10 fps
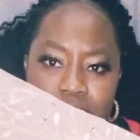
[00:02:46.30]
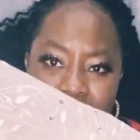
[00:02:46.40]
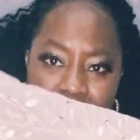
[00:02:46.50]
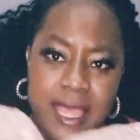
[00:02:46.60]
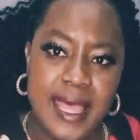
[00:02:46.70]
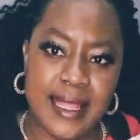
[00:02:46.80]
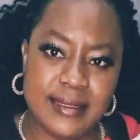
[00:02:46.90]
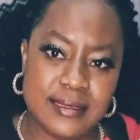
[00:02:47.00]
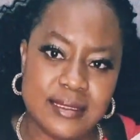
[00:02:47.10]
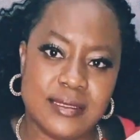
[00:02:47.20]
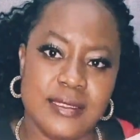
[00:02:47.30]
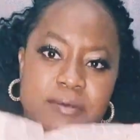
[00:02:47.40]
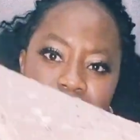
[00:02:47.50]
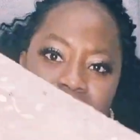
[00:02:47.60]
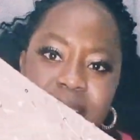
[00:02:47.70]
of the hand. So the
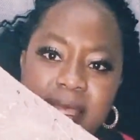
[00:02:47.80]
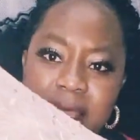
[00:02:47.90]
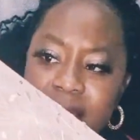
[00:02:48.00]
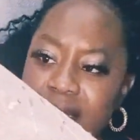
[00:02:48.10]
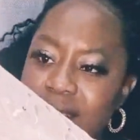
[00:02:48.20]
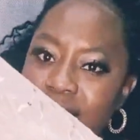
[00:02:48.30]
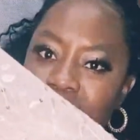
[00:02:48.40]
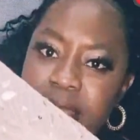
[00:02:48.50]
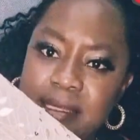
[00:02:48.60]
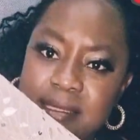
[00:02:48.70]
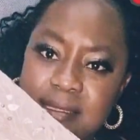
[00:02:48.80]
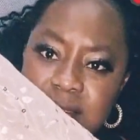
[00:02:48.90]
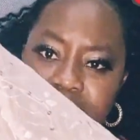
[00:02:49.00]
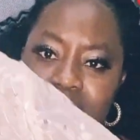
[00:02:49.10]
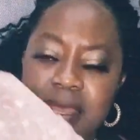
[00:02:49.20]
right hand is laced
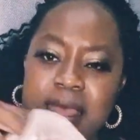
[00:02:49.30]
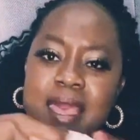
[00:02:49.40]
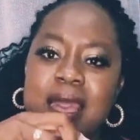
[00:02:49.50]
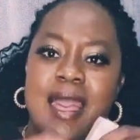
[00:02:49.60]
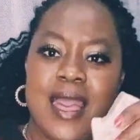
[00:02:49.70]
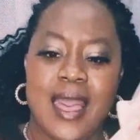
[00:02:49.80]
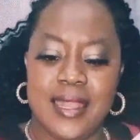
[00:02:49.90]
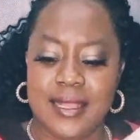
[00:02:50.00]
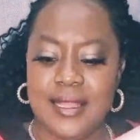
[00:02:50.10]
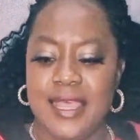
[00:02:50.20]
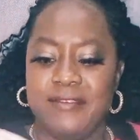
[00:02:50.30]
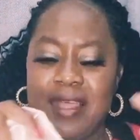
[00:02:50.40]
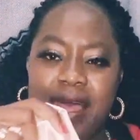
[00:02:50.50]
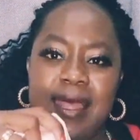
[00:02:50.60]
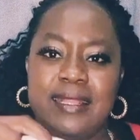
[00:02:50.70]
and the left
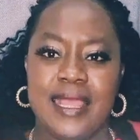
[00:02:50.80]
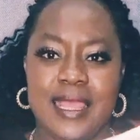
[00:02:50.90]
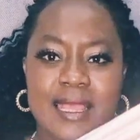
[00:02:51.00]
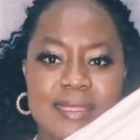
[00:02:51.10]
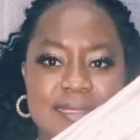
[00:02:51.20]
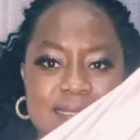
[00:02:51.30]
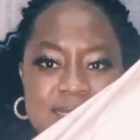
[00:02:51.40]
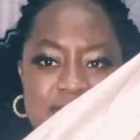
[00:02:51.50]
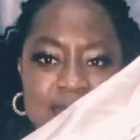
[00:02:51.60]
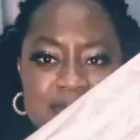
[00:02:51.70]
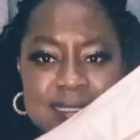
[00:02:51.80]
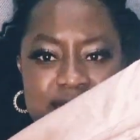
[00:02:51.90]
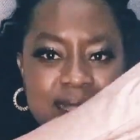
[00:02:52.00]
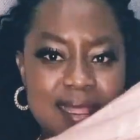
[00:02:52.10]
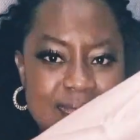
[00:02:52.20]
hand is
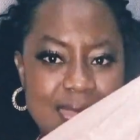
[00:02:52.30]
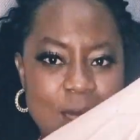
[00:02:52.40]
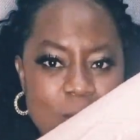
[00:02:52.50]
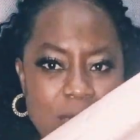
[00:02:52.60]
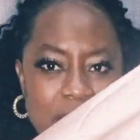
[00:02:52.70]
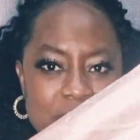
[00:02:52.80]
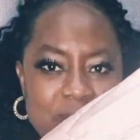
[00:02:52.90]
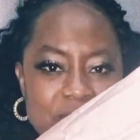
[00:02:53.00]
that way.